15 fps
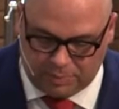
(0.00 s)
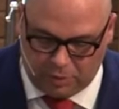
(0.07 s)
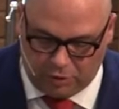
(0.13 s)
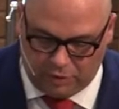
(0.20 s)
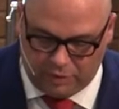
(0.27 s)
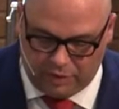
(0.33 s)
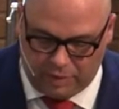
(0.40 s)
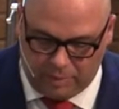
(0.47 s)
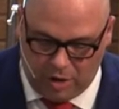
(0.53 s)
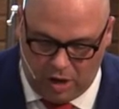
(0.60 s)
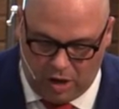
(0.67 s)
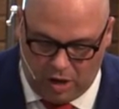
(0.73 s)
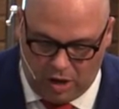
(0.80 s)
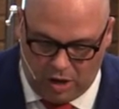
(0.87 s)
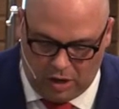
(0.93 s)
pull them
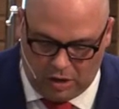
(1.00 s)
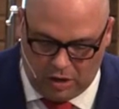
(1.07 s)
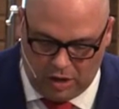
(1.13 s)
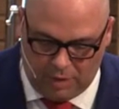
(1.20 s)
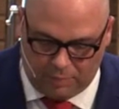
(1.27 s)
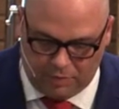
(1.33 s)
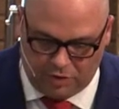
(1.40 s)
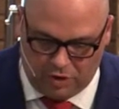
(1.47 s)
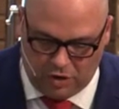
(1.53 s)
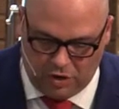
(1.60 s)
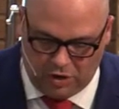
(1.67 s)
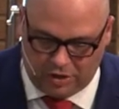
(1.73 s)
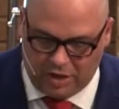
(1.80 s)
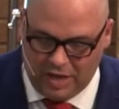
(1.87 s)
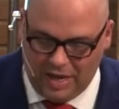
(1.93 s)
all up with a
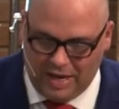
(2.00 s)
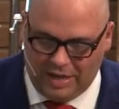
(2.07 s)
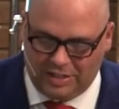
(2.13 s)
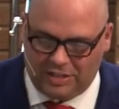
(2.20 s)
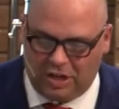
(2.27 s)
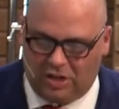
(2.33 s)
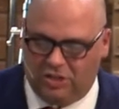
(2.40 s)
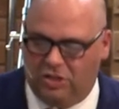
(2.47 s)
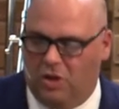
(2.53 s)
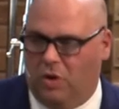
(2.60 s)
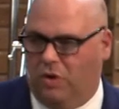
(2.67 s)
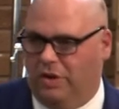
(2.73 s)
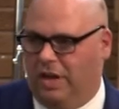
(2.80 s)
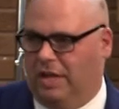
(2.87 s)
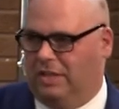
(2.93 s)
hook. He starts
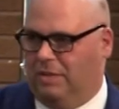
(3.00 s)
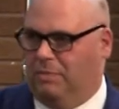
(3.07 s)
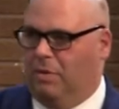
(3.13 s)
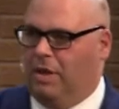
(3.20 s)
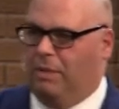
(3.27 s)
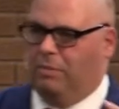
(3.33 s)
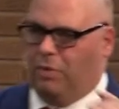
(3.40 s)
going at the main